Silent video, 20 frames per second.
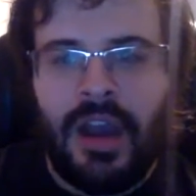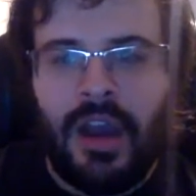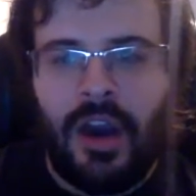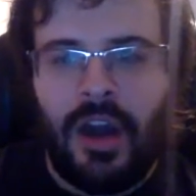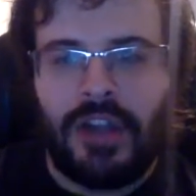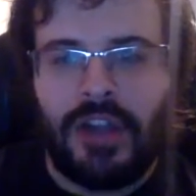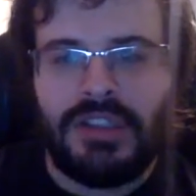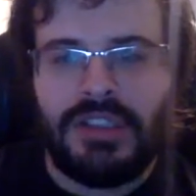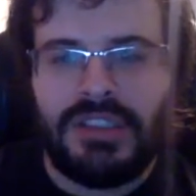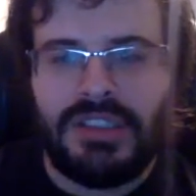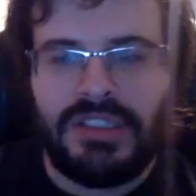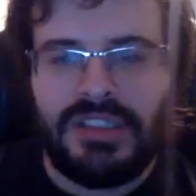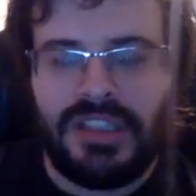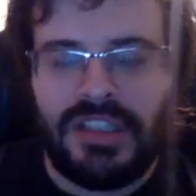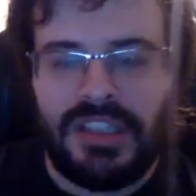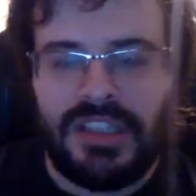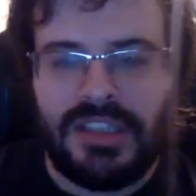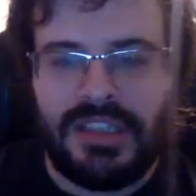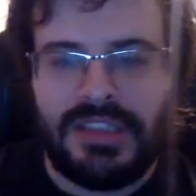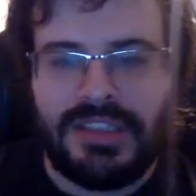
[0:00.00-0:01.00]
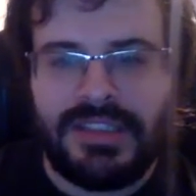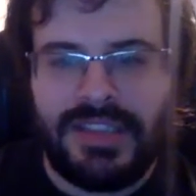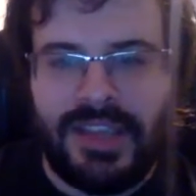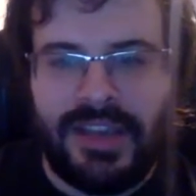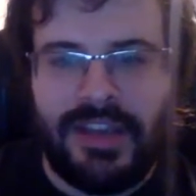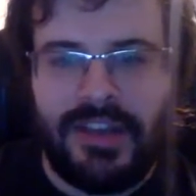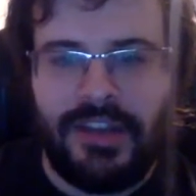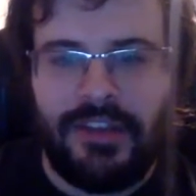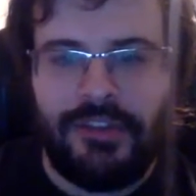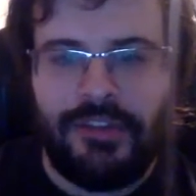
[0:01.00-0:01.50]
Aldrich is going to
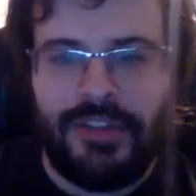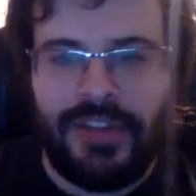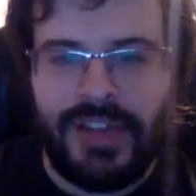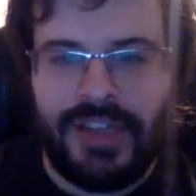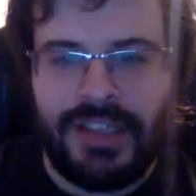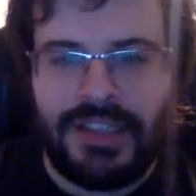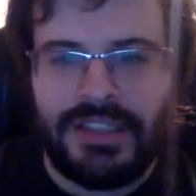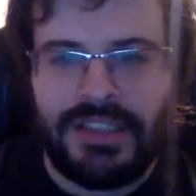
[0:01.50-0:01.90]
stay in her face.